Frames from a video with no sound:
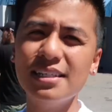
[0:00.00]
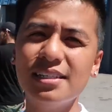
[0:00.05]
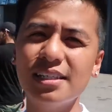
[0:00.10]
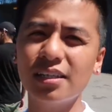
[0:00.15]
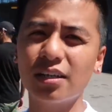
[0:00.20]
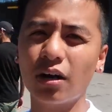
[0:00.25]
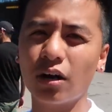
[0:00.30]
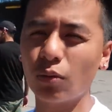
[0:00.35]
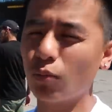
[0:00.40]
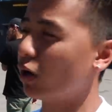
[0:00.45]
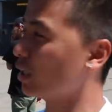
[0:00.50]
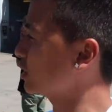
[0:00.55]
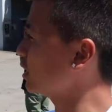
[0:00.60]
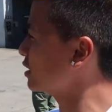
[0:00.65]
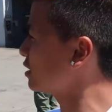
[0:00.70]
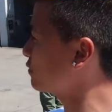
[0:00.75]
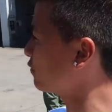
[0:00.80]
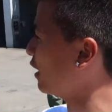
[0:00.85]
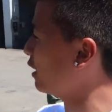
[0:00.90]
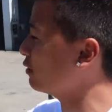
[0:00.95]
Easy Car Wash.
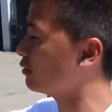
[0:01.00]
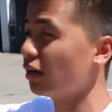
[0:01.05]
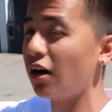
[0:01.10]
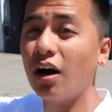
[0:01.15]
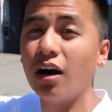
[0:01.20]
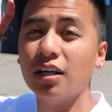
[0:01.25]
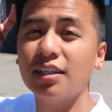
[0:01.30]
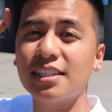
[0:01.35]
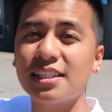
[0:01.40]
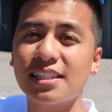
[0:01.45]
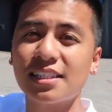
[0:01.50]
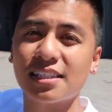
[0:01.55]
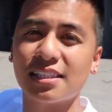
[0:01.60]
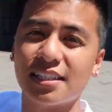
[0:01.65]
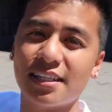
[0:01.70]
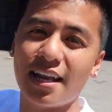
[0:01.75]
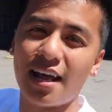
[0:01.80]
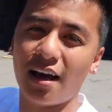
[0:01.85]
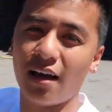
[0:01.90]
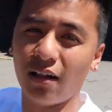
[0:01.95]
It's found on
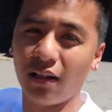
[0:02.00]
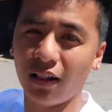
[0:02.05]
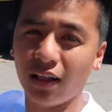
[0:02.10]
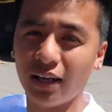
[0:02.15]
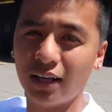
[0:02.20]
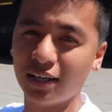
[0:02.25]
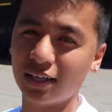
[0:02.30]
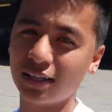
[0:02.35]
Snell.